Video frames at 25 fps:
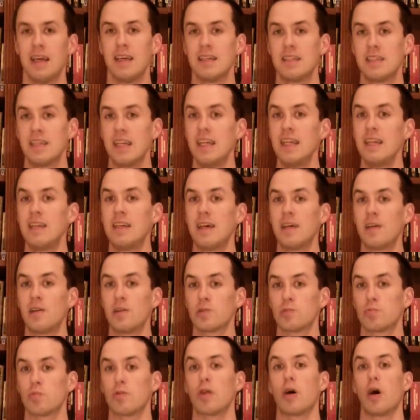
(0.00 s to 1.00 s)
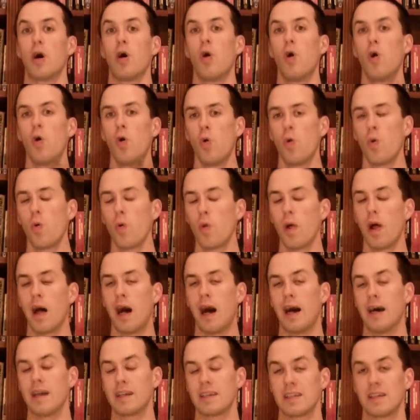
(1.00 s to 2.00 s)
is he deals with a whole
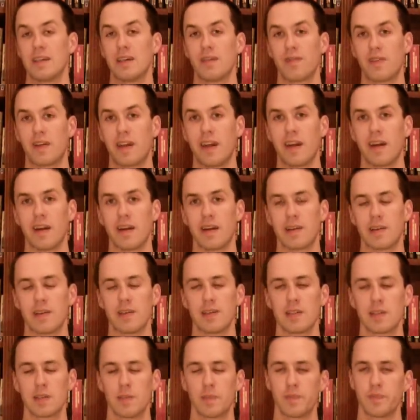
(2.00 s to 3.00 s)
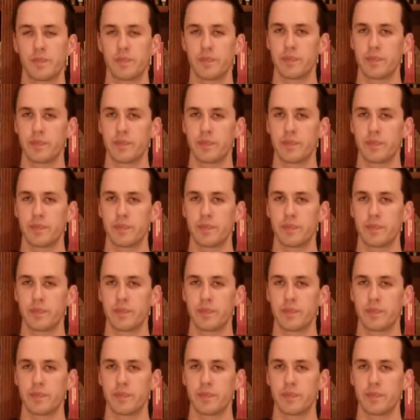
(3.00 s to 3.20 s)
lot of characters.